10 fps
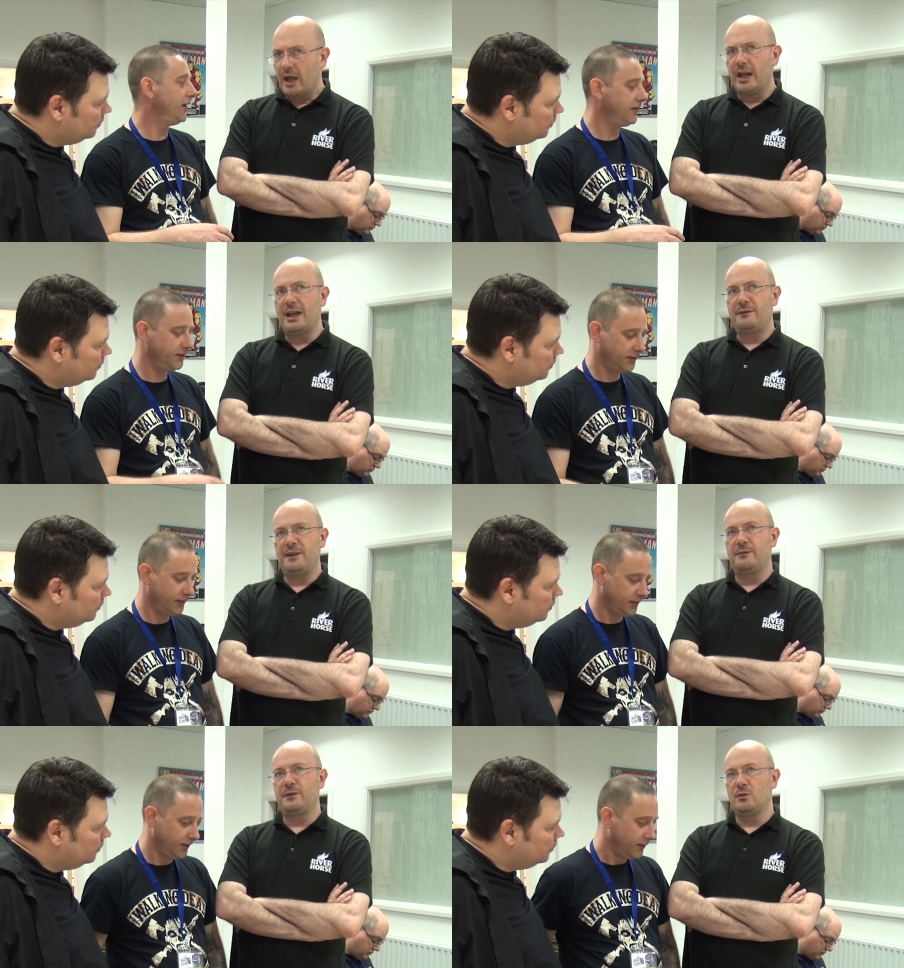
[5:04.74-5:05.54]
Speaker 1: If,
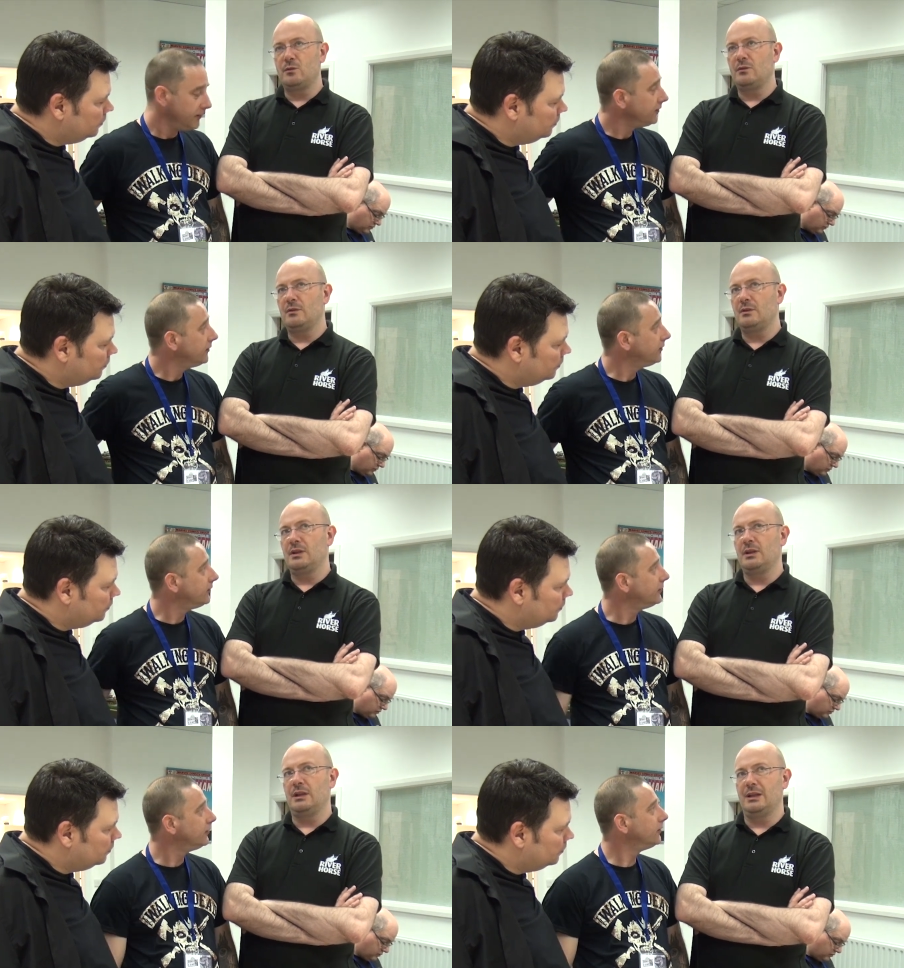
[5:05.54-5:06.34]
if you
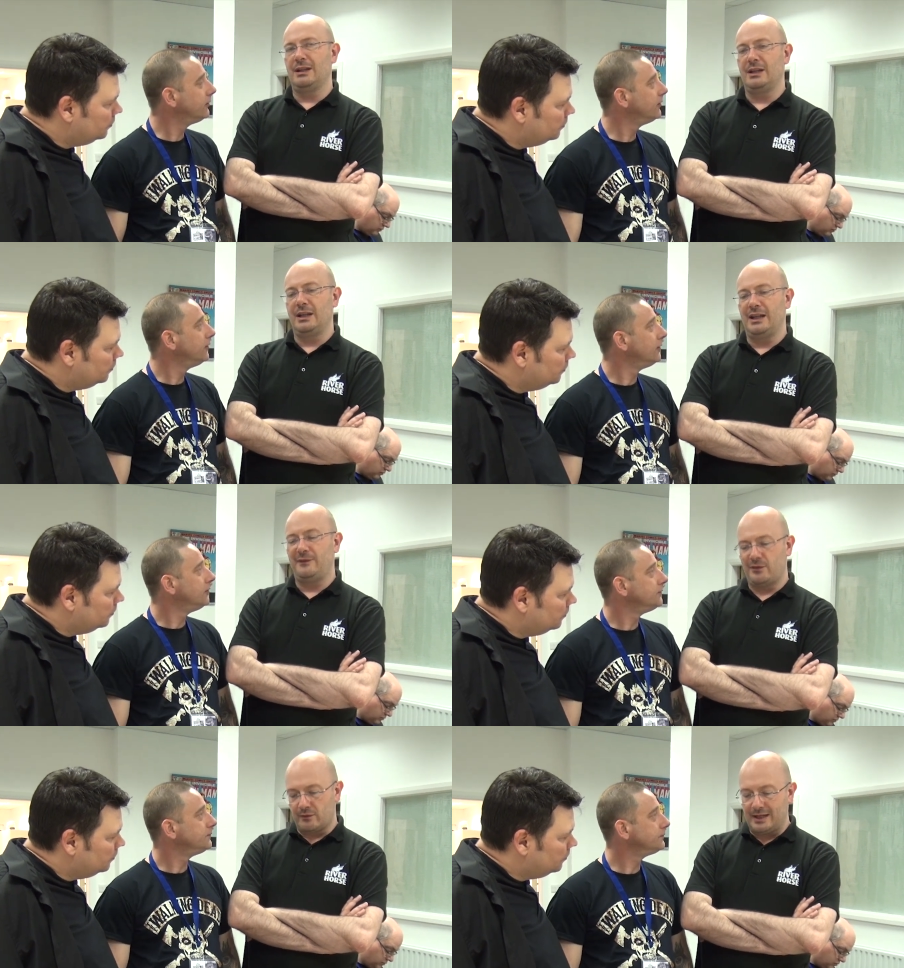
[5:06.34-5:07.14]

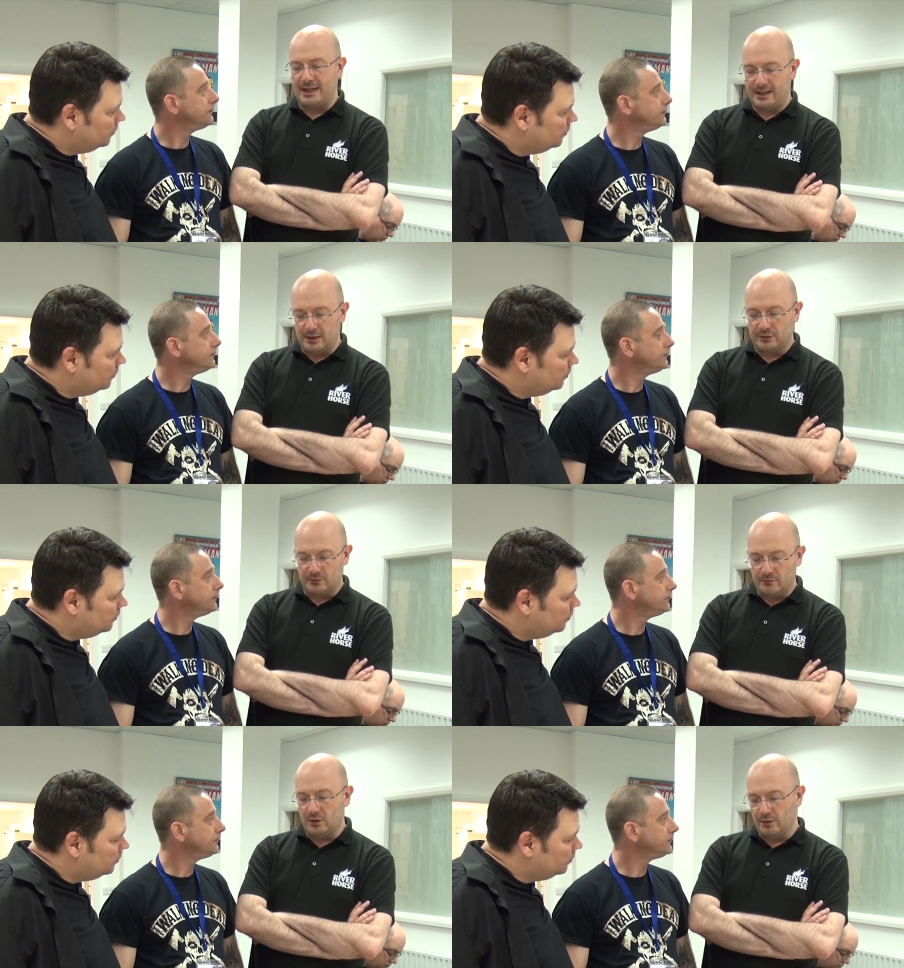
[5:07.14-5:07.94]
if you rely a lot
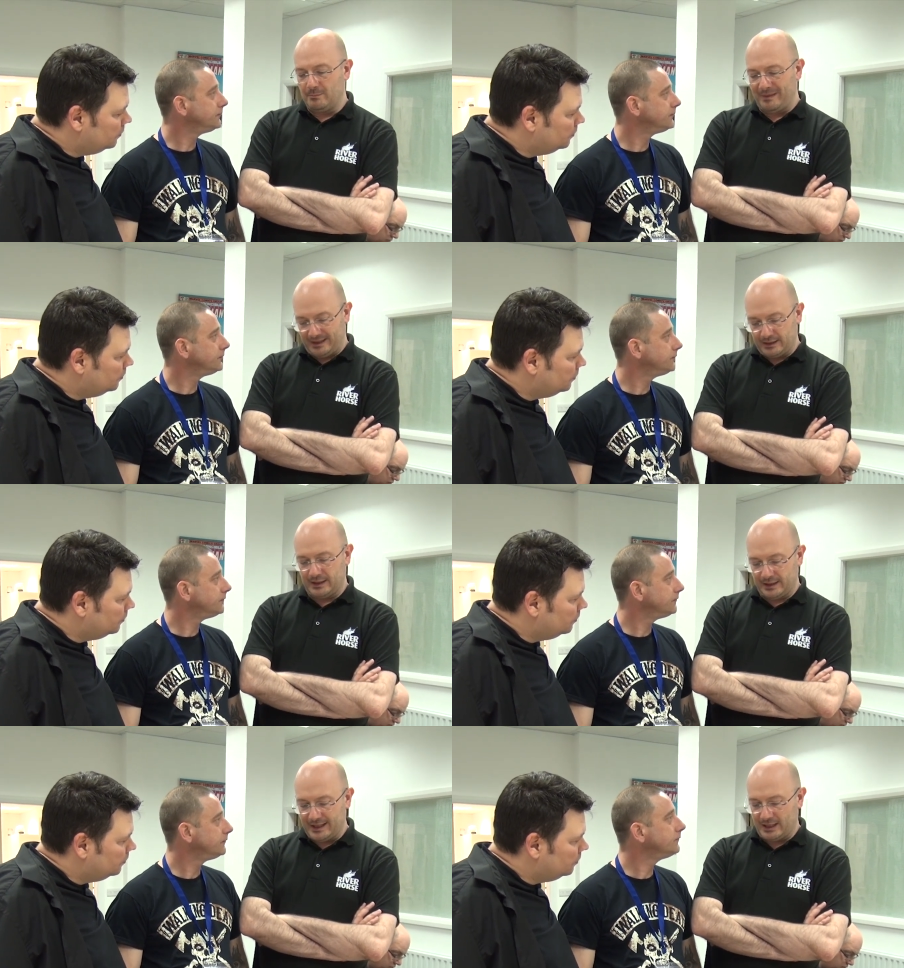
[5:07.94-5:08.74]
on, on pinning
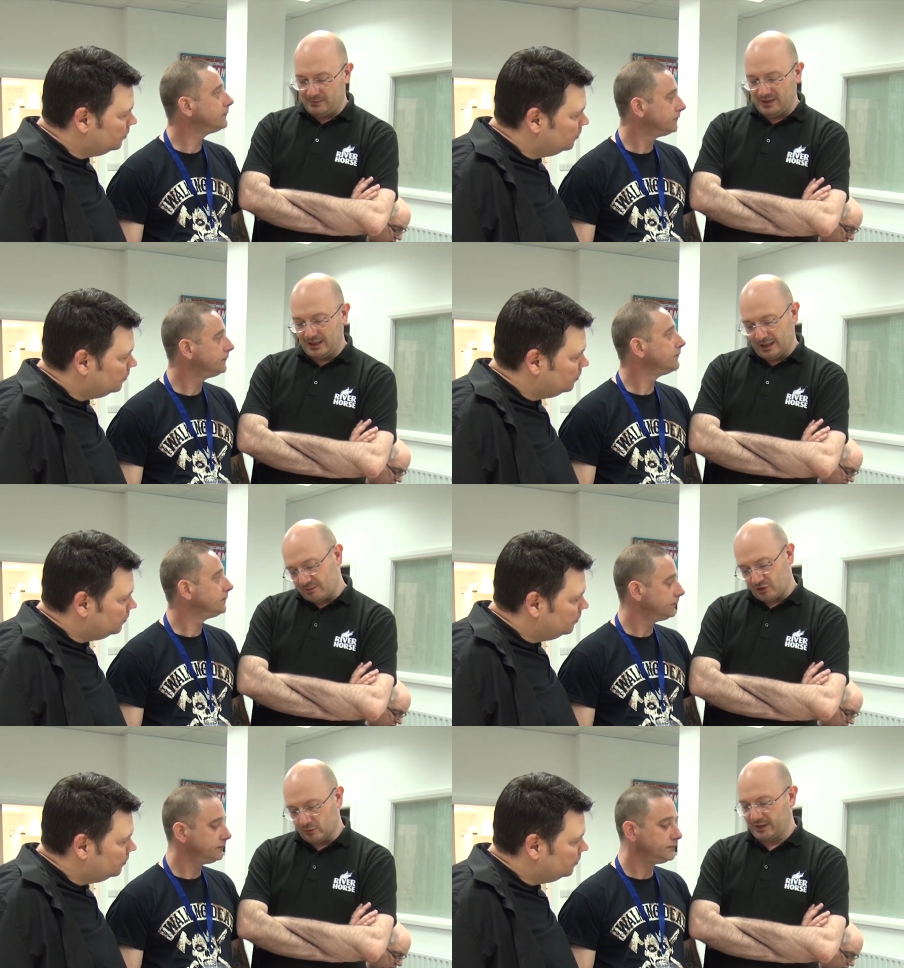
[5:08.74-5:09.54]
the, the enemy,
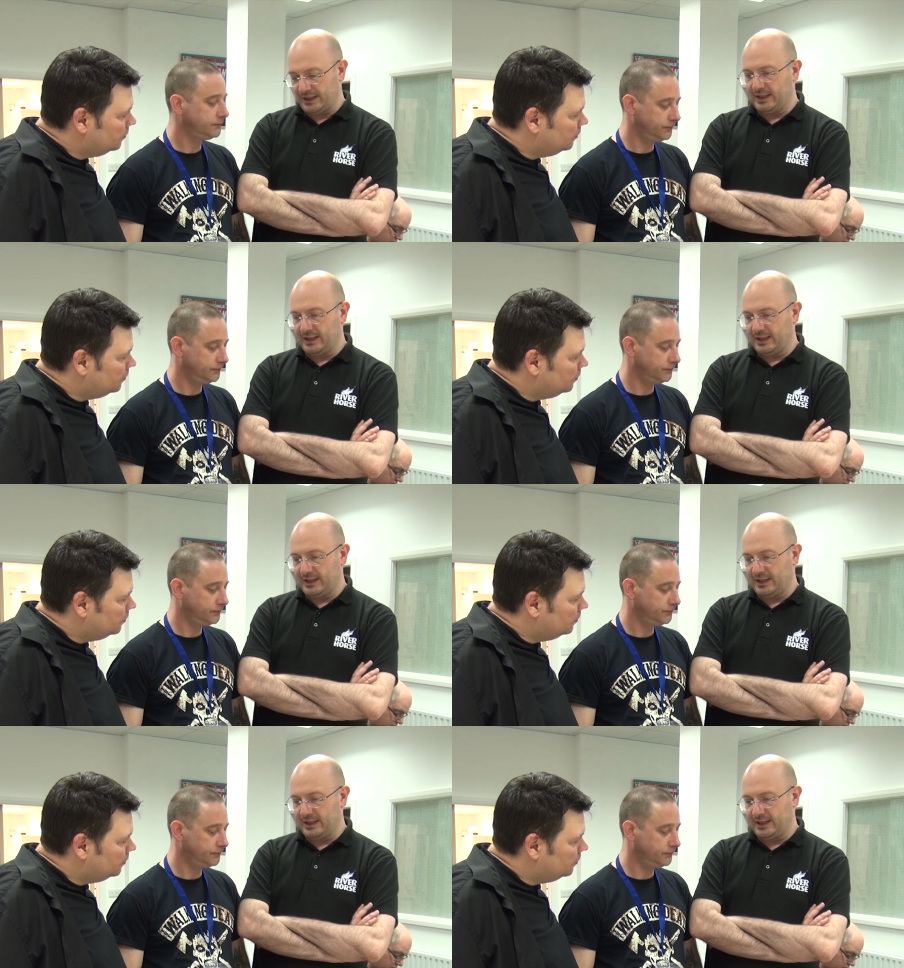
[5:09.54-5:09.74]
absolutely.